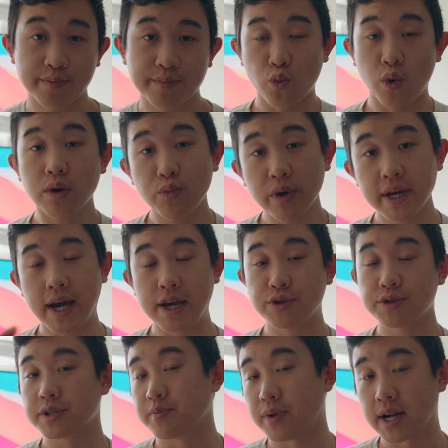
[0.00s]
One way I
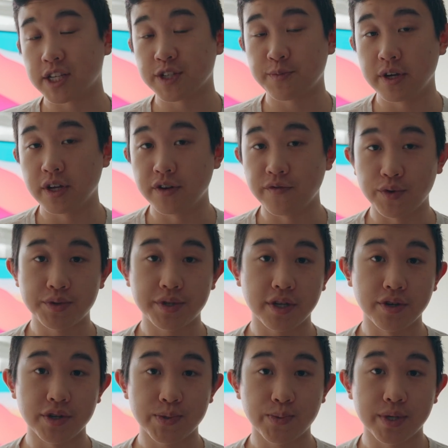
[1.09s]
used to practice my interview
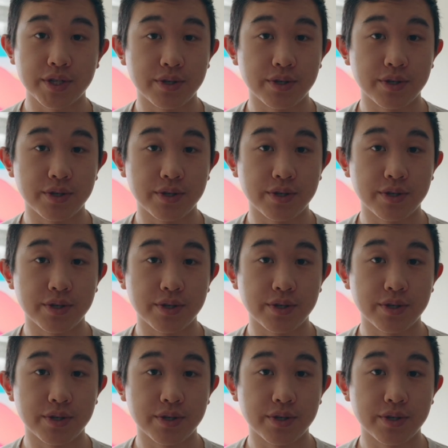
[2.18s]
skills was